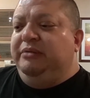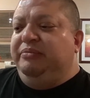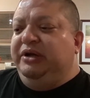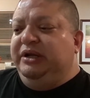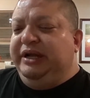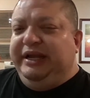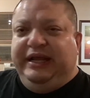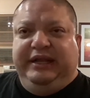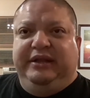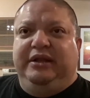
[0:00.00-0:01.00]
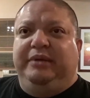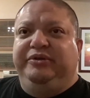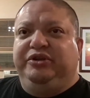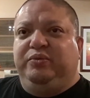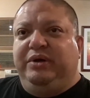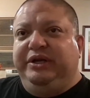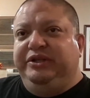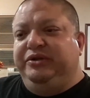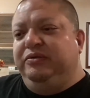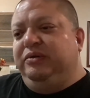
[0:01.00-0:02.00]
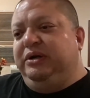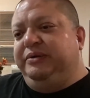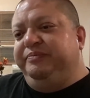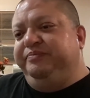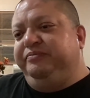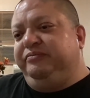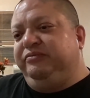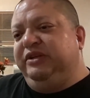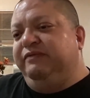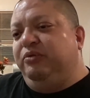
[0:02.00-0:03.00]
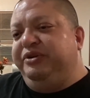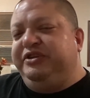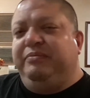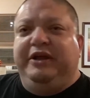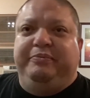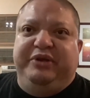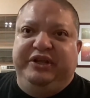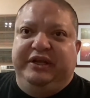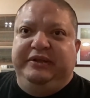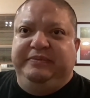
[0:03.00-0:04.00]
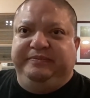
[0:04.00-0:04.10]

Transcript: But again, I just wanted to um, voice my opinion